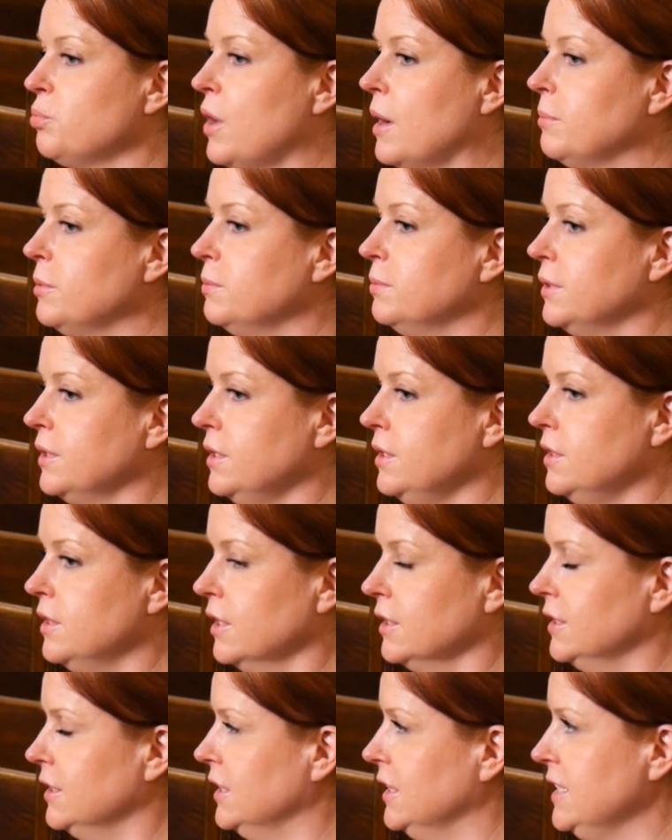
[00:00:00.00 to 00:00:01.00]
probably
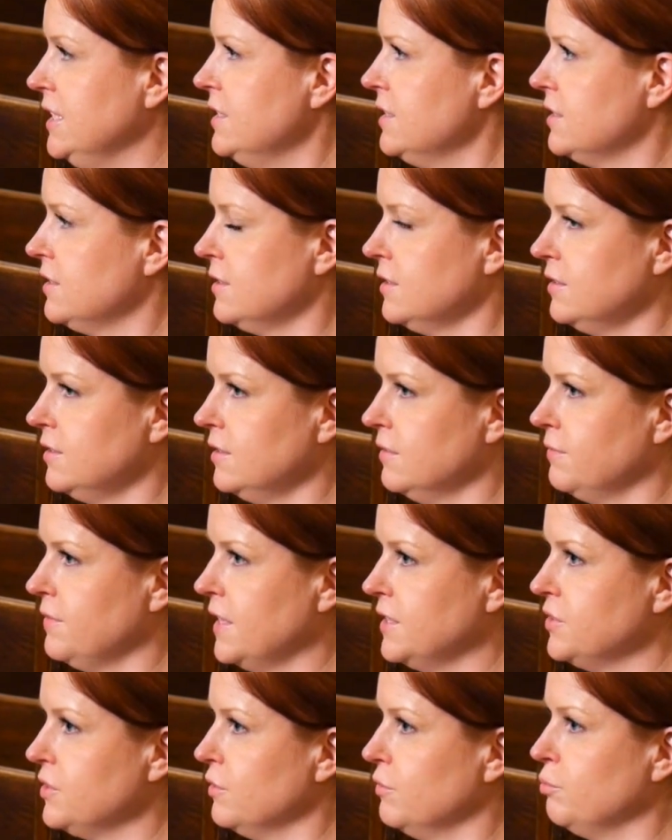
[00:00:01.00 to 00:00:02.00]
the least
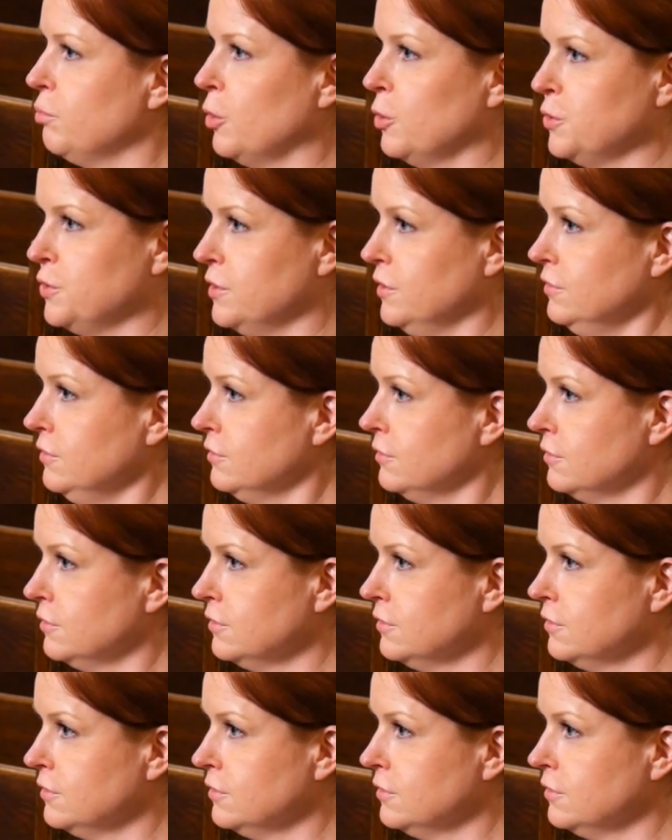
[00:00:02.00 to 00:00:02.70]
defensive person